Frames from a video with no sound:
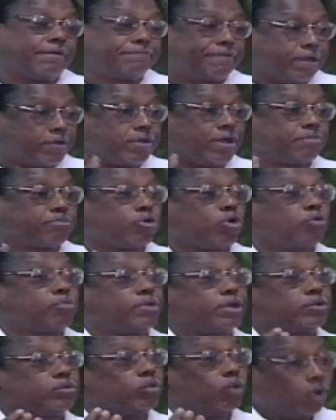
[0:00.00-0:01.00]
a very
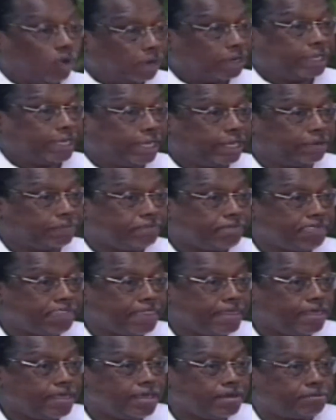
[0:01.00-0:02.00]
appropriate warning,
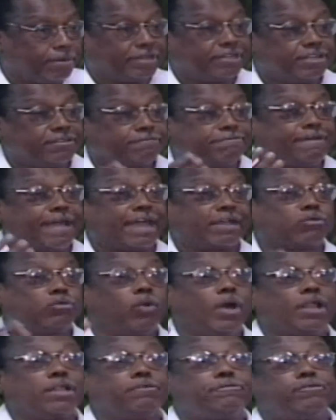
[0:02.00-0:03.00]
but in fact,
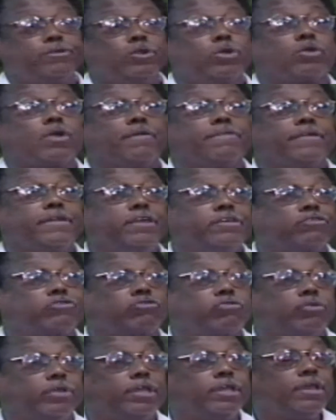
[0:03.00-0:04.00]
one, if you look on the
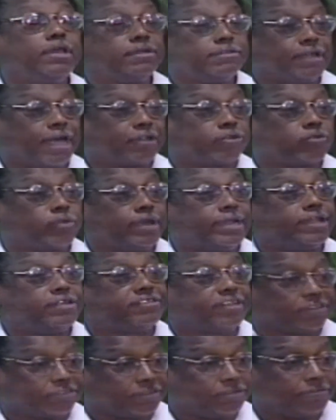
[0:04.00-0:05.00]
history, not really
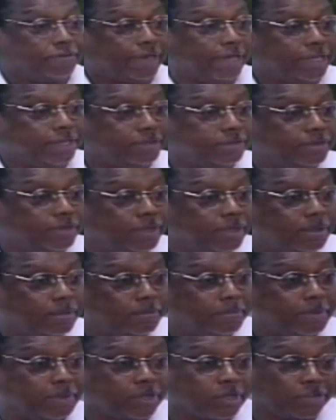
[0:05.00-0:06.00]
justified.
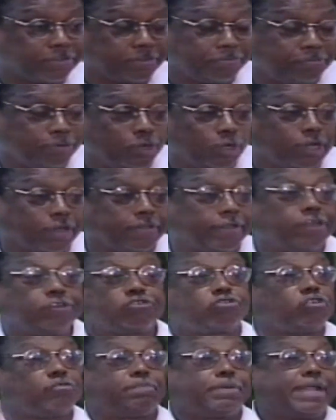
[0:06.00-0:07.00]
Because if you look at the
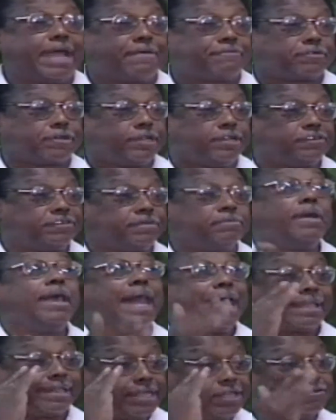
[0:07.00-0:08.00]
history of Pan Africanism,
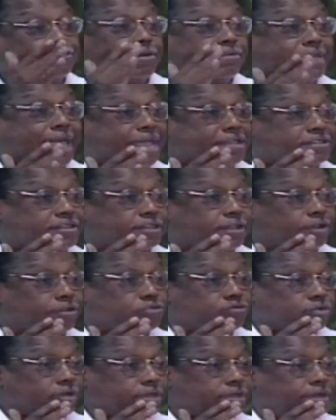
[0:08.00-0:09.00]
at least from
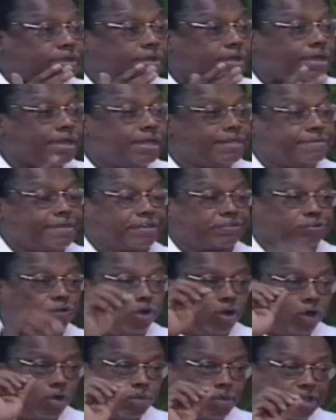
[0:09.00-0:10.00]
1900, there's
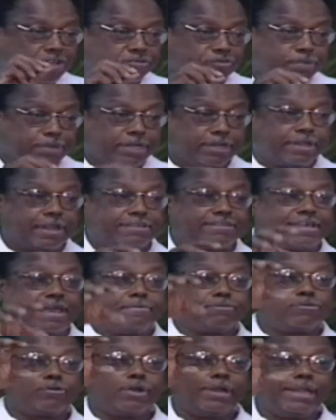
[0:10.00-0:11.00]
always been an
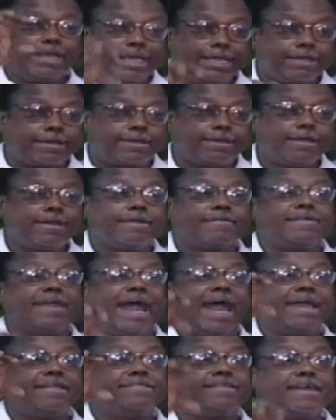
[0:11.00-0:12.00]
attempt to link the
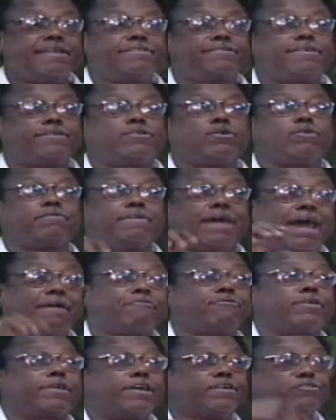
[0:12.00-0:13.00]
identity of
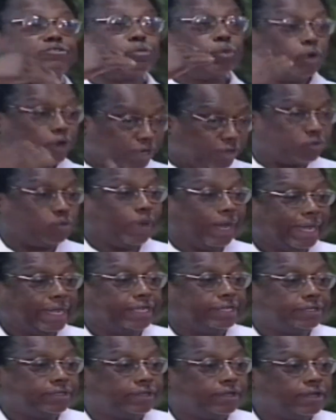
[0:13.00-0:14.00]
Africans
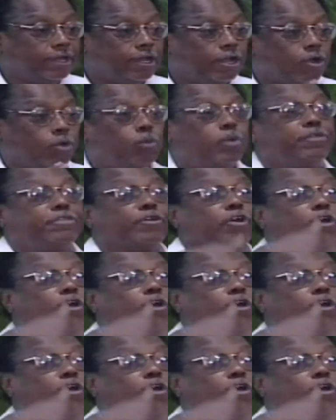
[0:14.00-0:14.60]
worldwide with